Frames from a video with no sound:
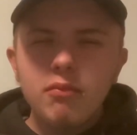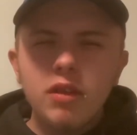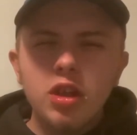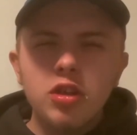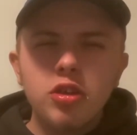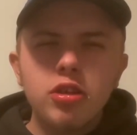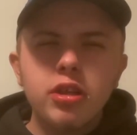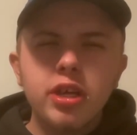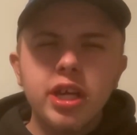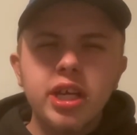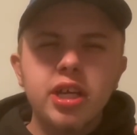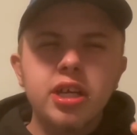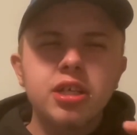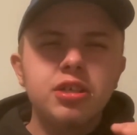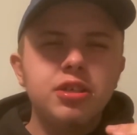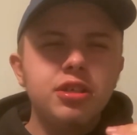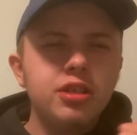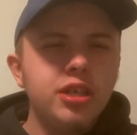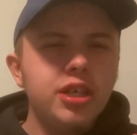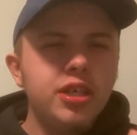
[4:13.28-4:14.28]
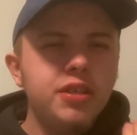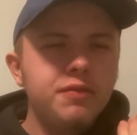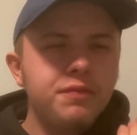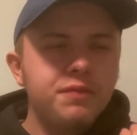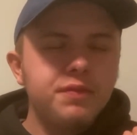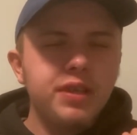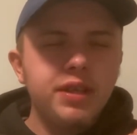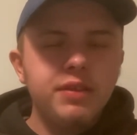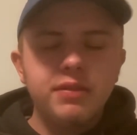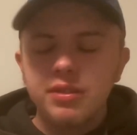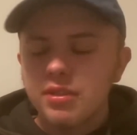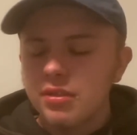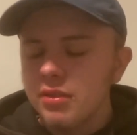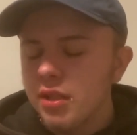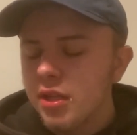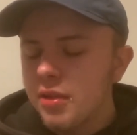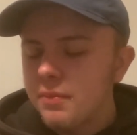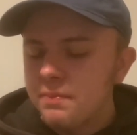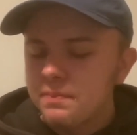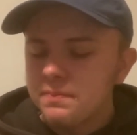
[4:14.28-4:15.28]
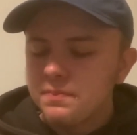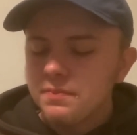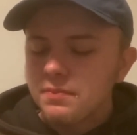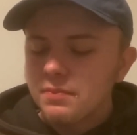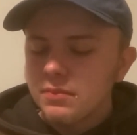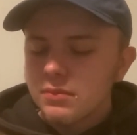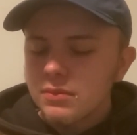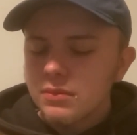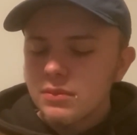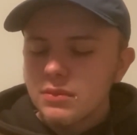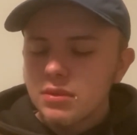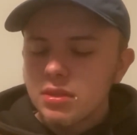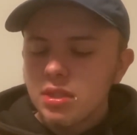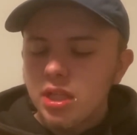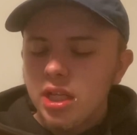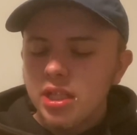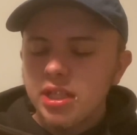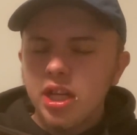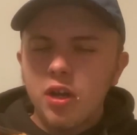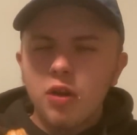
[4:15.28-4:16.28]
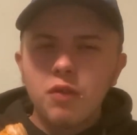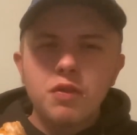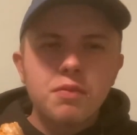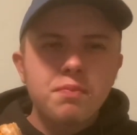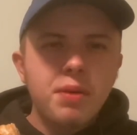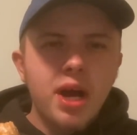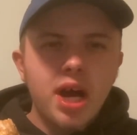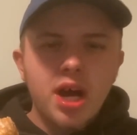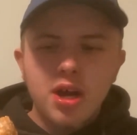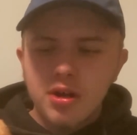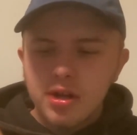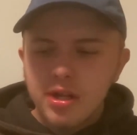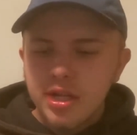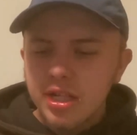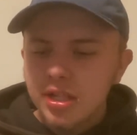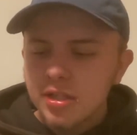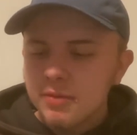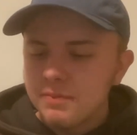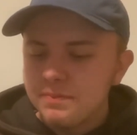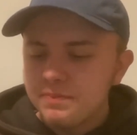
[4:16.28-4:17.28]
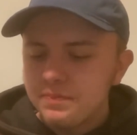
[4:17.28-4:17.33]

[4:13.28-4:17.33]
they're like a good flavor to them. It's not overpowering.